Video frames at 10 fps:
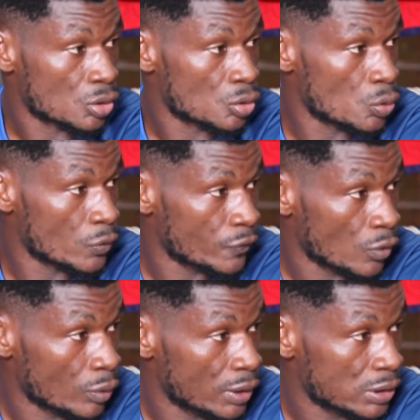go
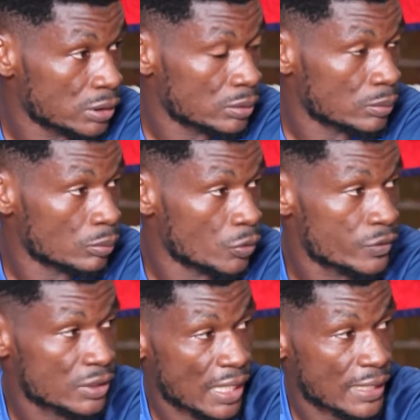forward, move
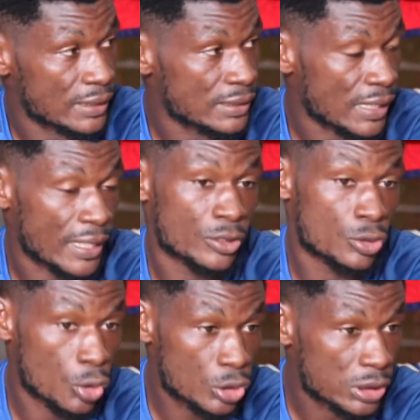side and side,
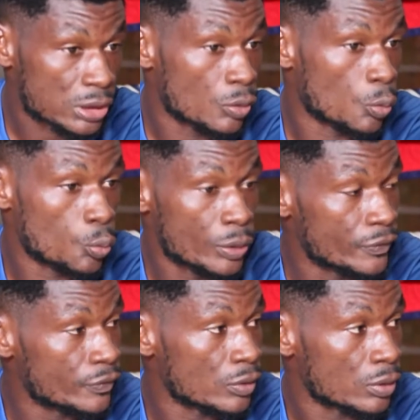dodge, move,
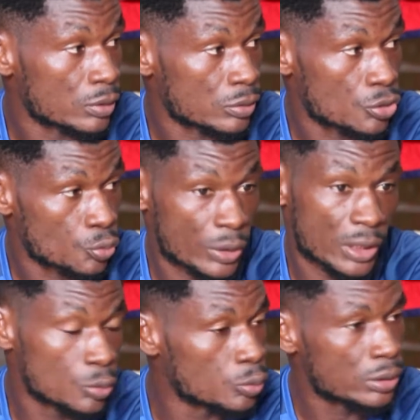sway,
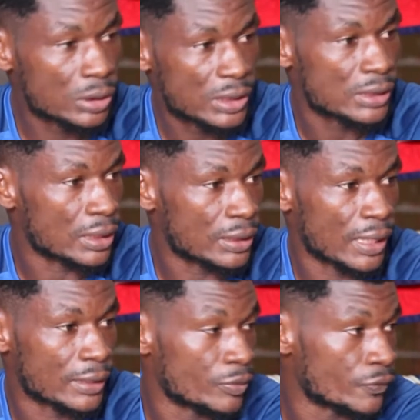do this and
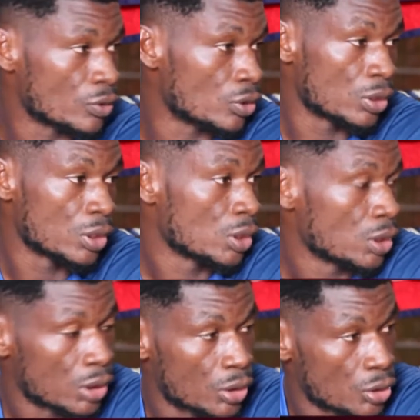that before
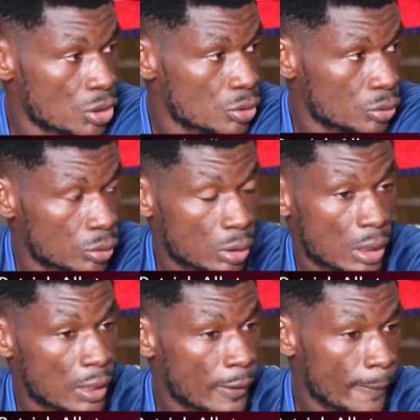Yes, So he